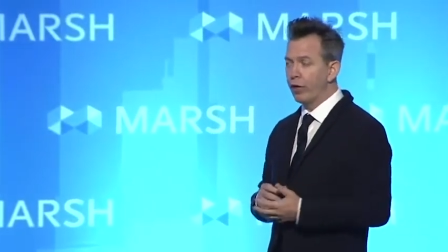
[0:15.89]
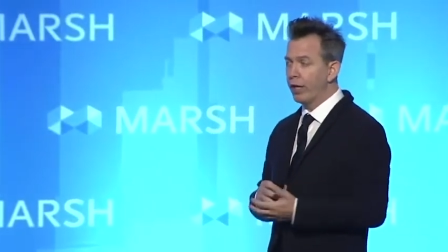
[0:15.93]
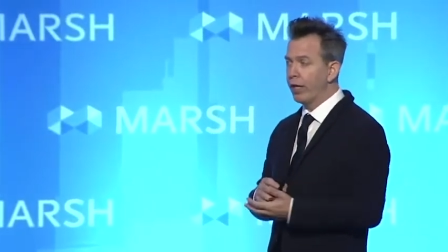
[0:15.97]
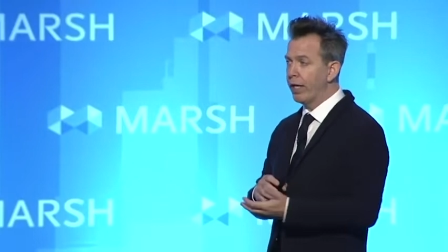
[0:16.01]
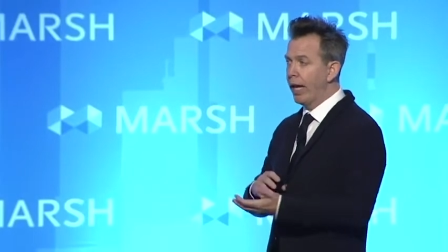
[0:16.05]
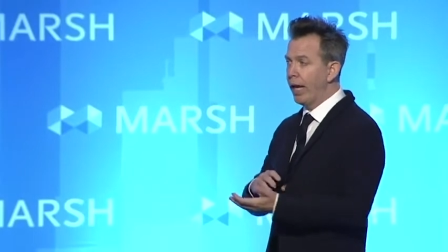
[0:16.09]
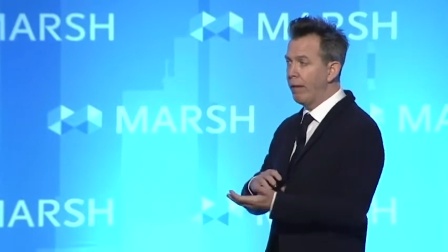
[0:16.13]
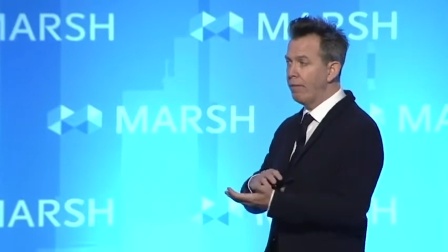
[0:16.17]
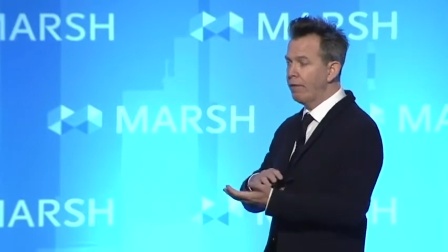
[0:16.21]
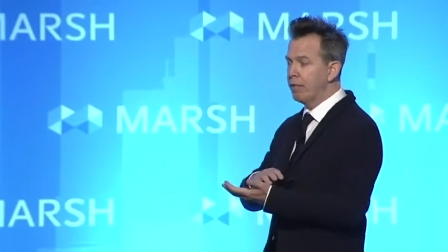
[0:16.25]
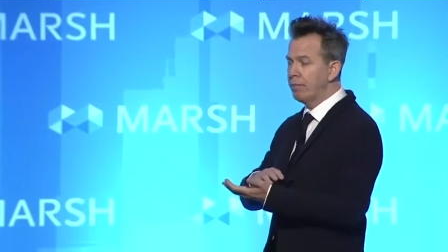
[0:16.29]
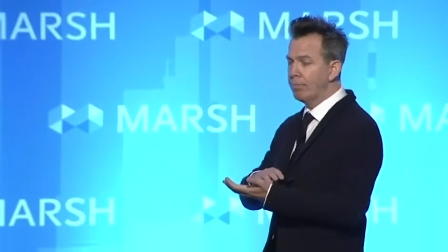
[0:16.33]
The
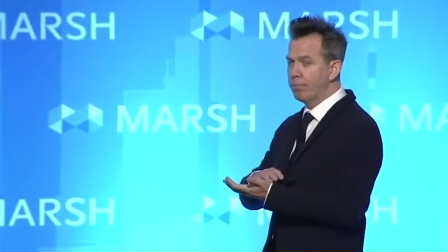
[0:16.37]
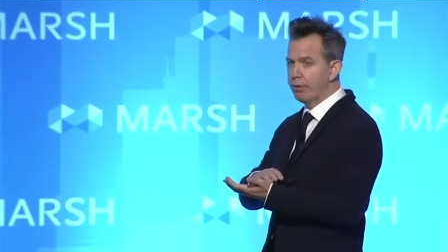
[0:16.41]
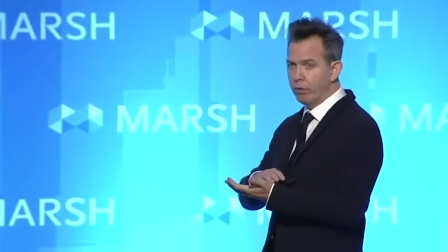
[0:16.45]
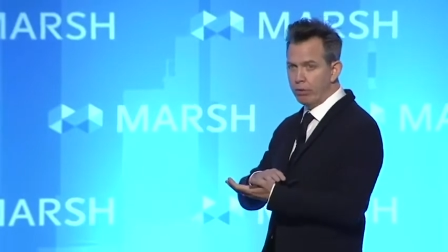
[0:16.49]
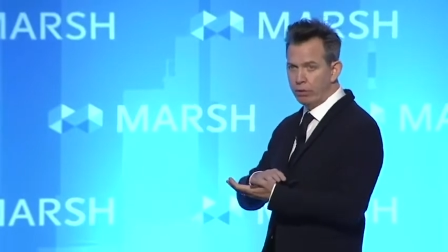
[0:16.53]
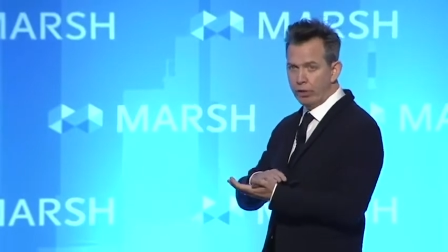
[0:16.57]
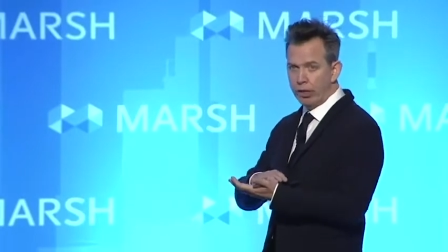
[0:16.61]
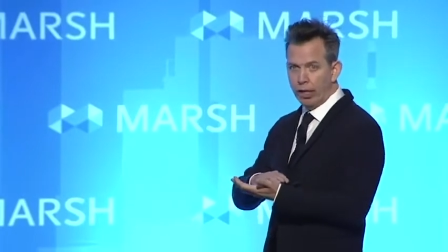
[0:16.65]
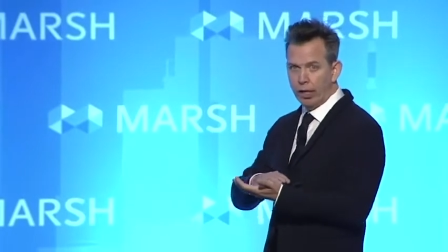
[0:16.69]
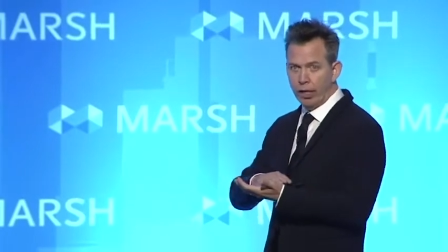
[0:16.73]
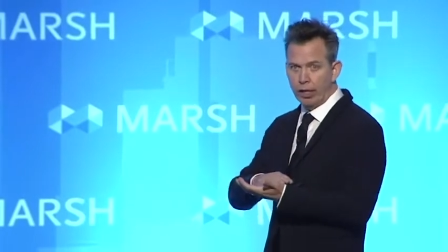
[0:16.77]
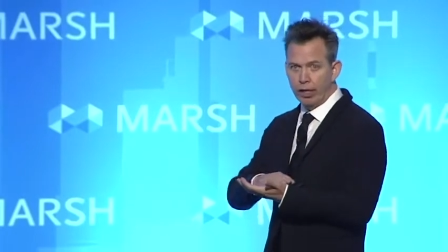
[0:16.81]
game is
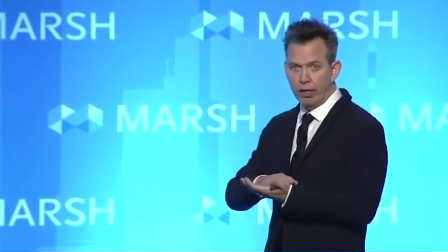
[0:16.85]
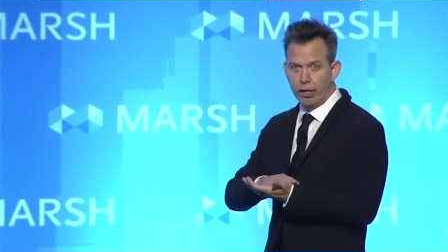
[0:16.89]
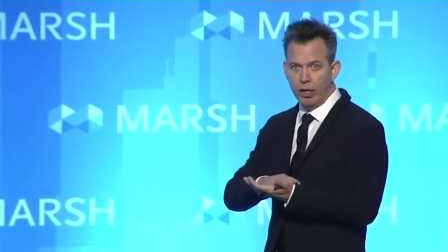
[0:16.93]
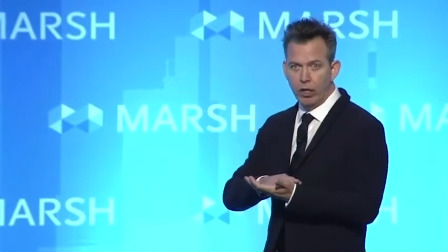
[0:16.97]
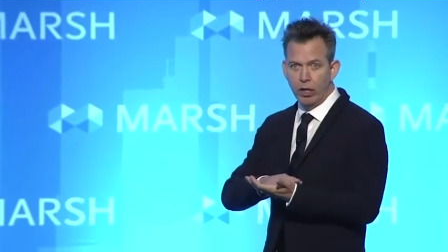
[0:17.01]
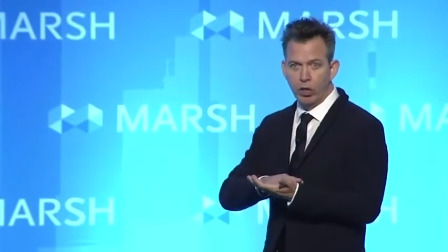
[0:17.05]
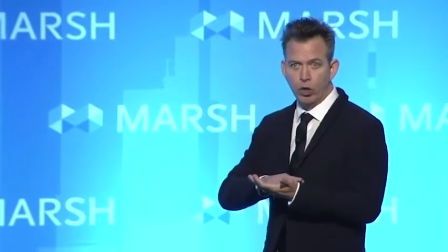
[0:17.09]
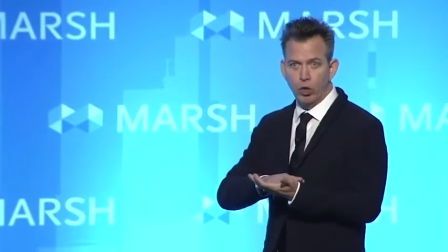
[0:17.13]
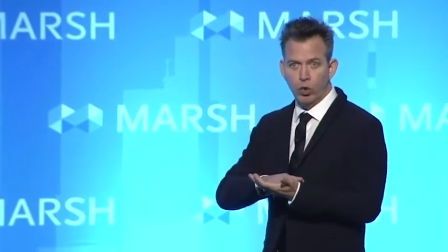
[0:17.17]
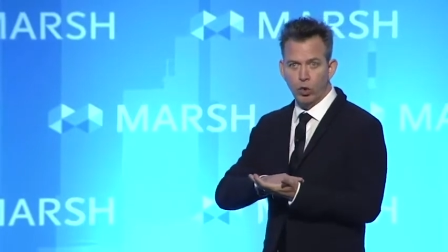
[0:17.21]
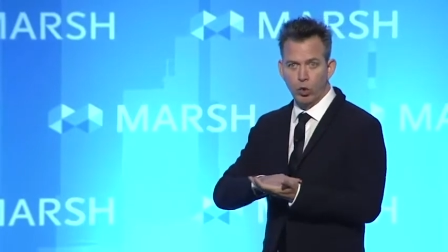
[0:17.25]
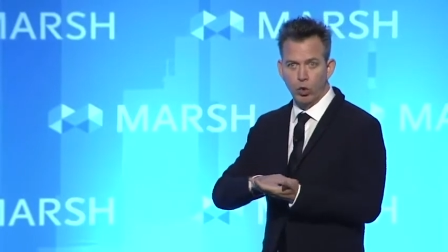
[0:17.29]
built on
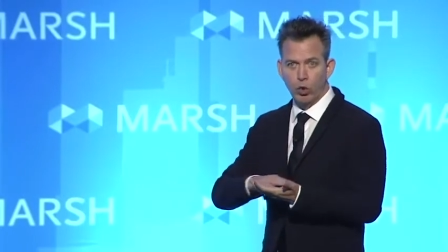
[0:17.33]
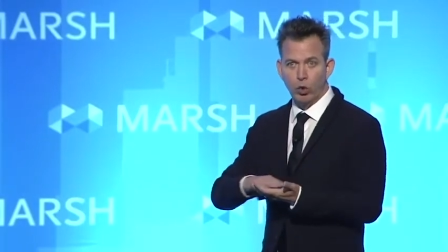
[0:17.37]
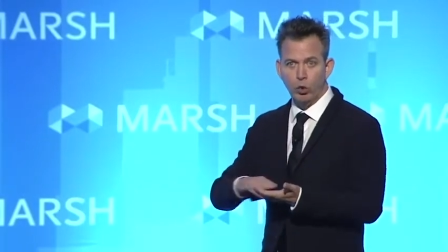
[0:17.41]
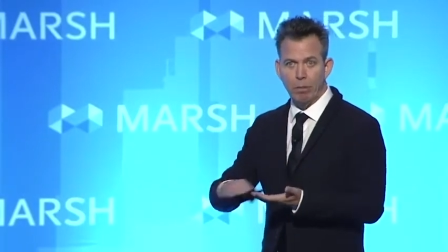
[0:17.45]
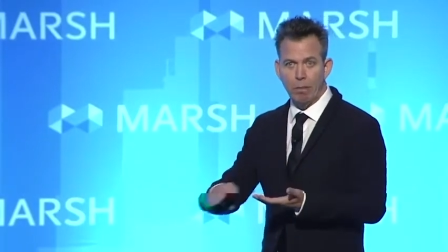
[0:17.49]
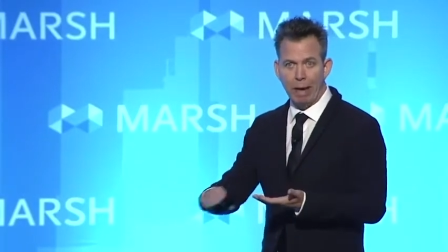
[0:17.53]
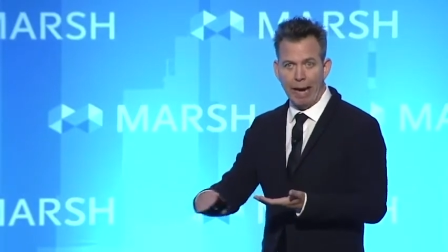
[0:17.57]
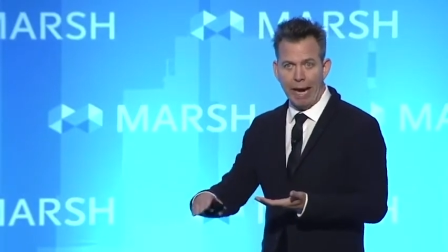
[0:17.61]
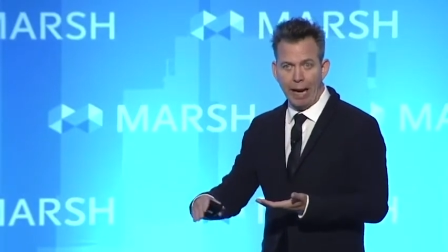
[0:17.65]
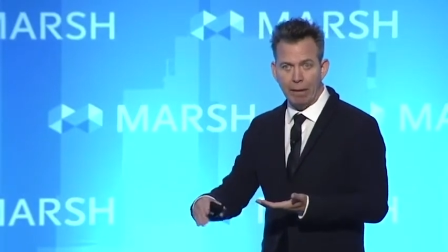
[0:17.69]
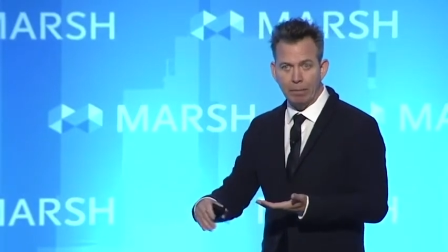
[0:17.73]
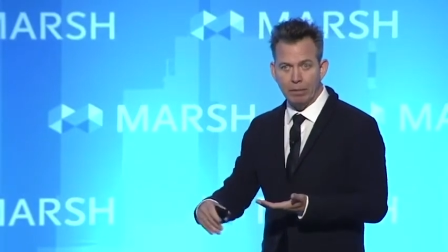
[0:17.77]
Google
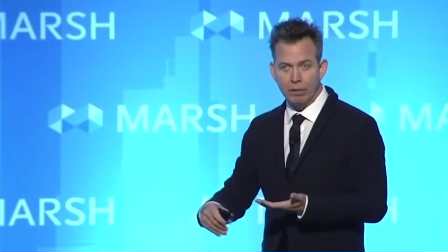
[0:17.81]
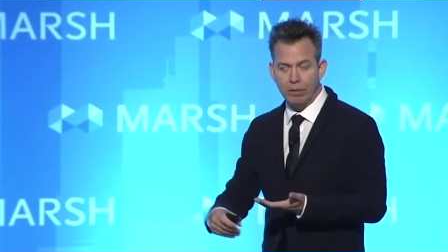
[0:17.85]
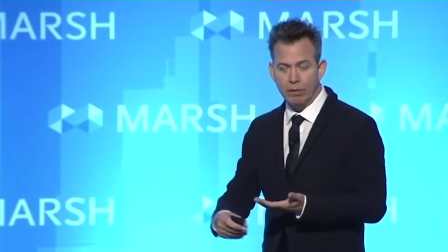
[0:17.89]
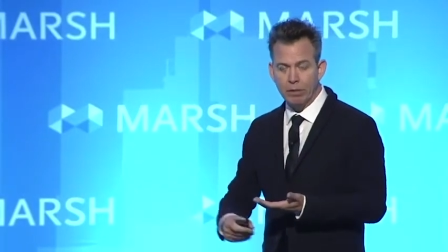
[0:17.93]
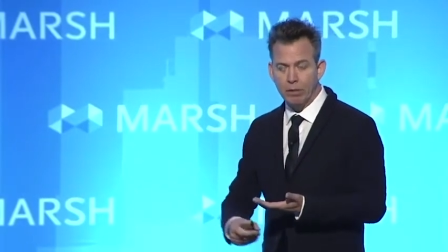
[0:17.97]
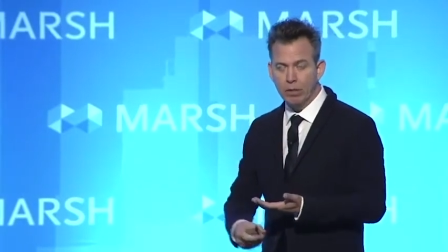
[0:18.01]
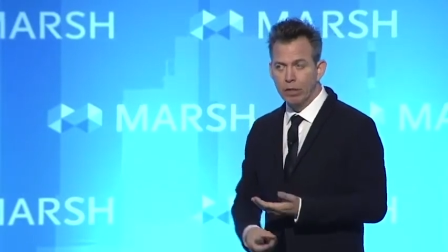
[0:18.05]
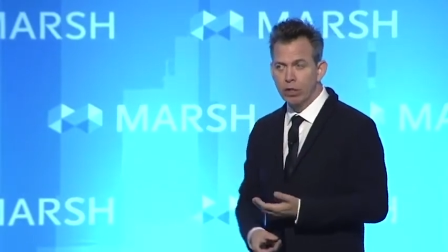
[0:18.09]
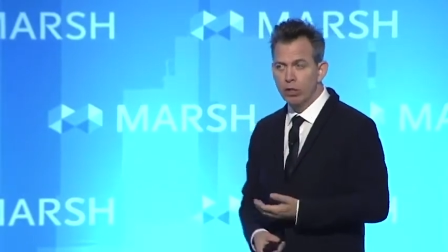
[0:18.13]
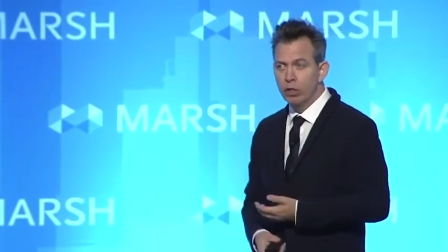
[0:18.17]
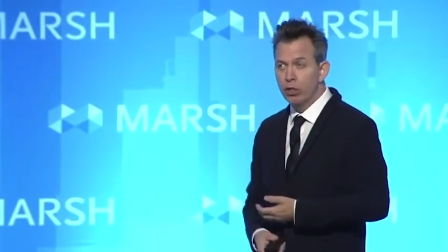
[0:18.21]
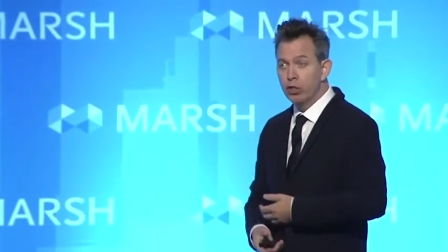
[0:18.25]
Maps.